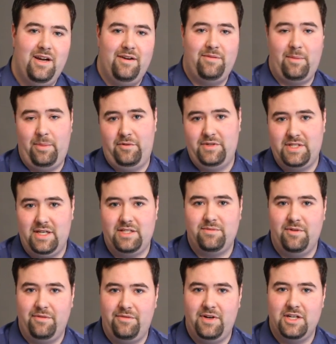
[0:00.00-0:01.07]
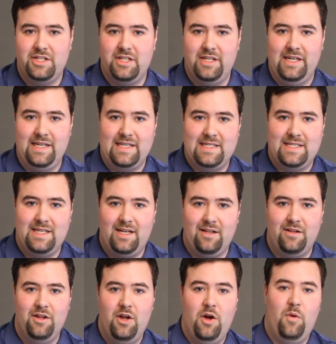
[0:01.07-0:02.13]
from the results of a function in
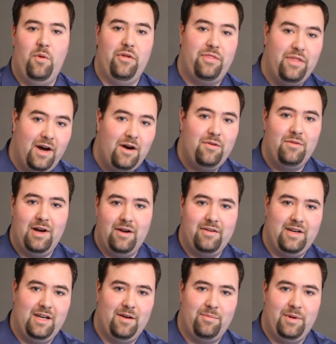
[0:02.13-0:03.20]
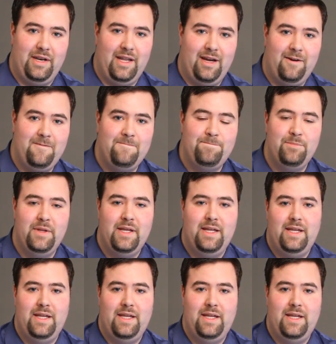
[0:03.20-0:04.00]
Excel without rounding up and down.